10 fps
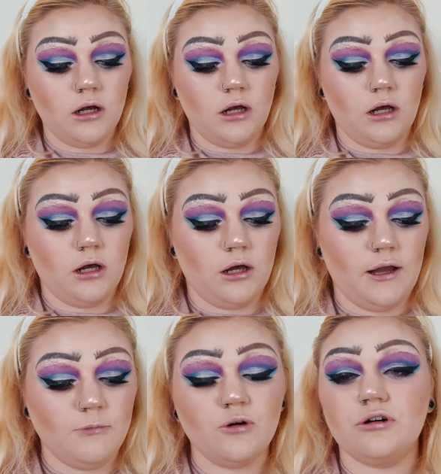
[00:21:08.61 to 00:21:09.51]

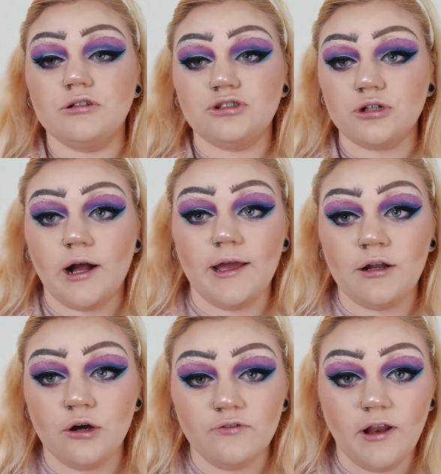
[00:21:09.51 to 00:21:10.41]
I'm not gonna try
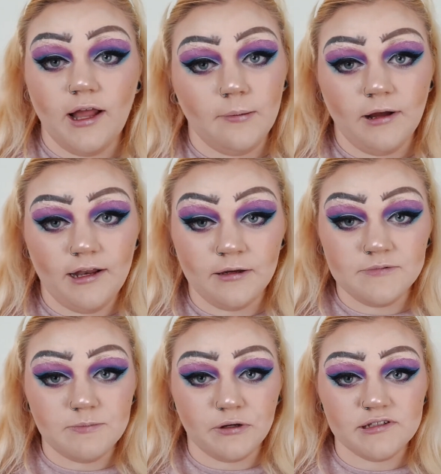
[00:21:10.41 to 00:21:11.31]
and overline my
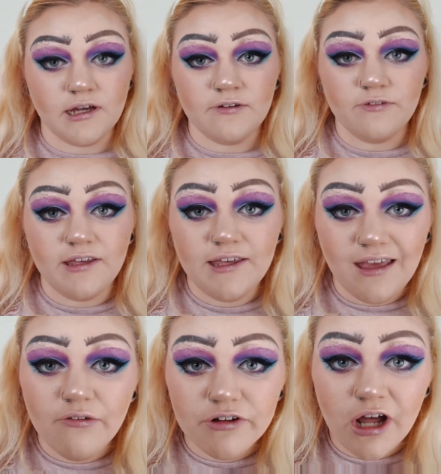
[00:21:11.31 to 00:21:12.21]
lips because I've
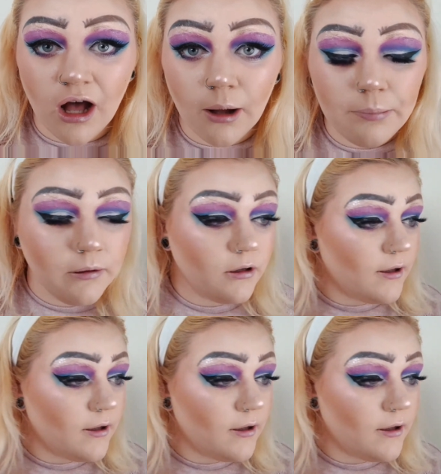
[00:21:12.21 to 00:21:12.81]
given up.